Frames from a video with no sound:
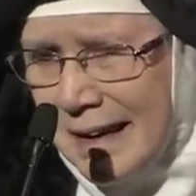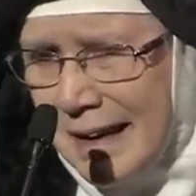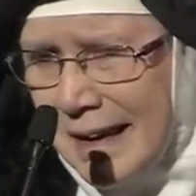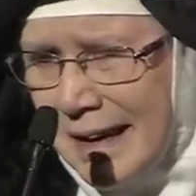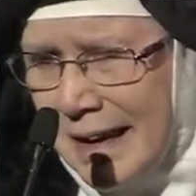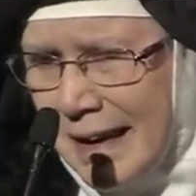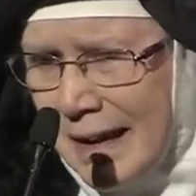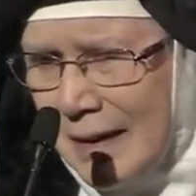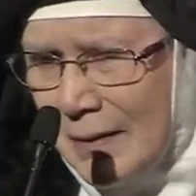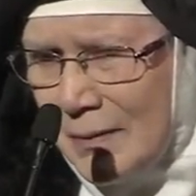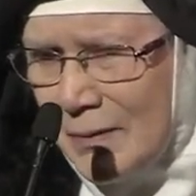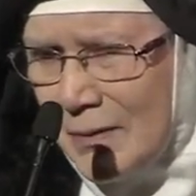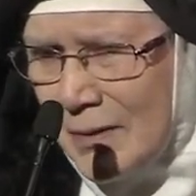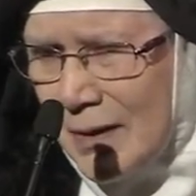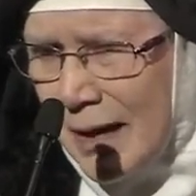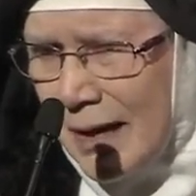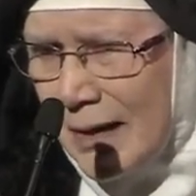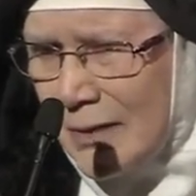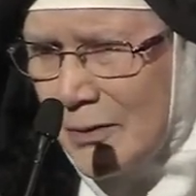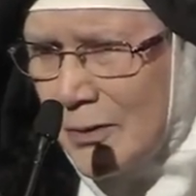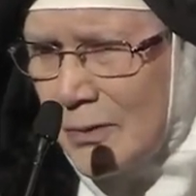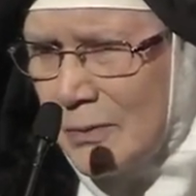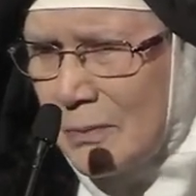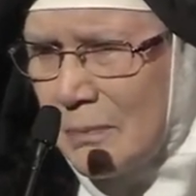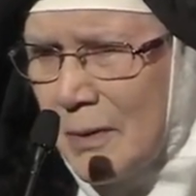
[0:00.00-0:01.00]
And I
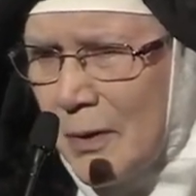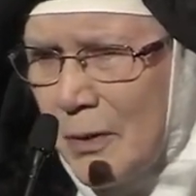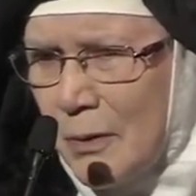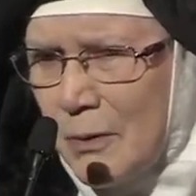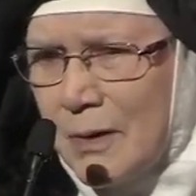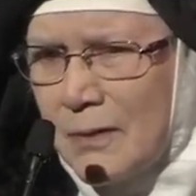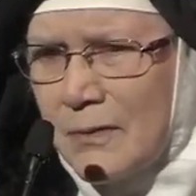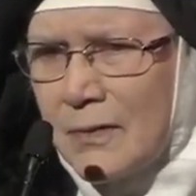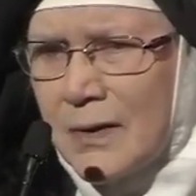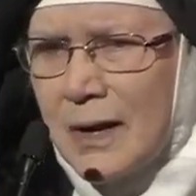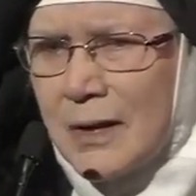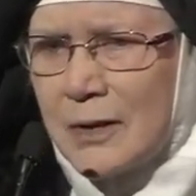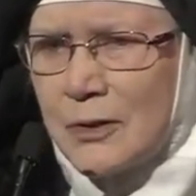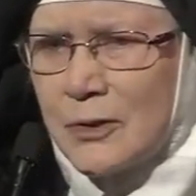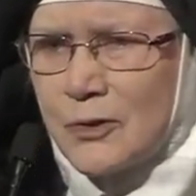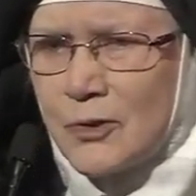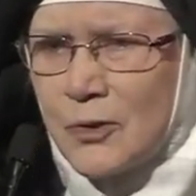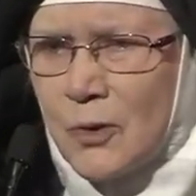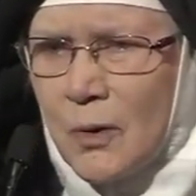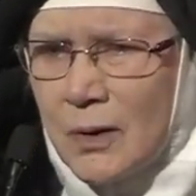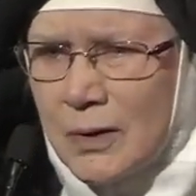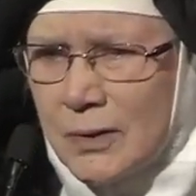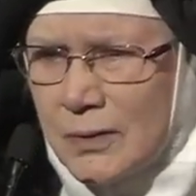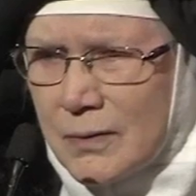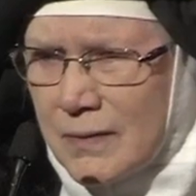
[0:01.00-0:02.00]
said, "Mother, I've got to
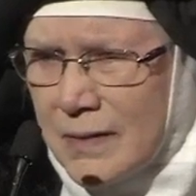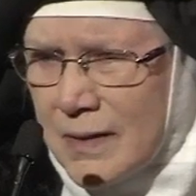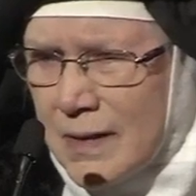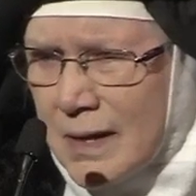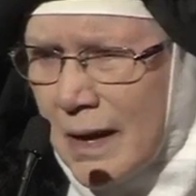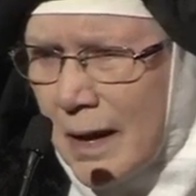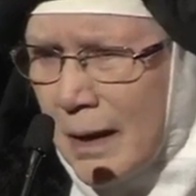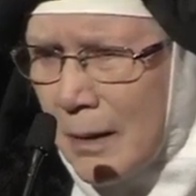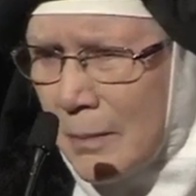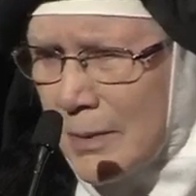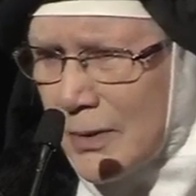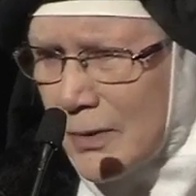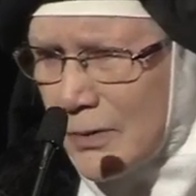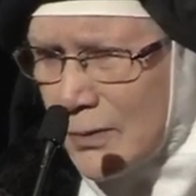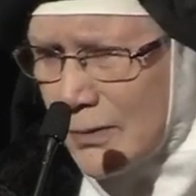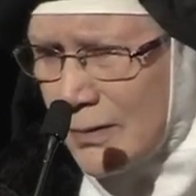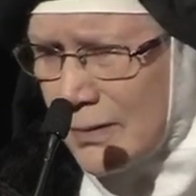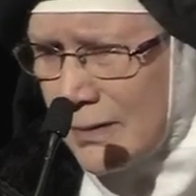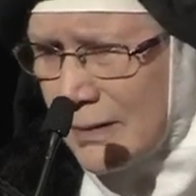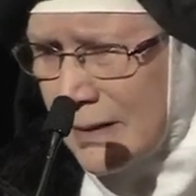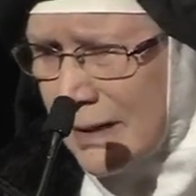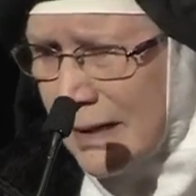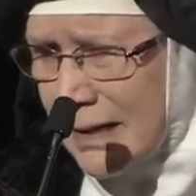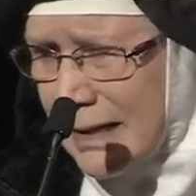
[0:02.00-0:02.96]
talk to the abbess."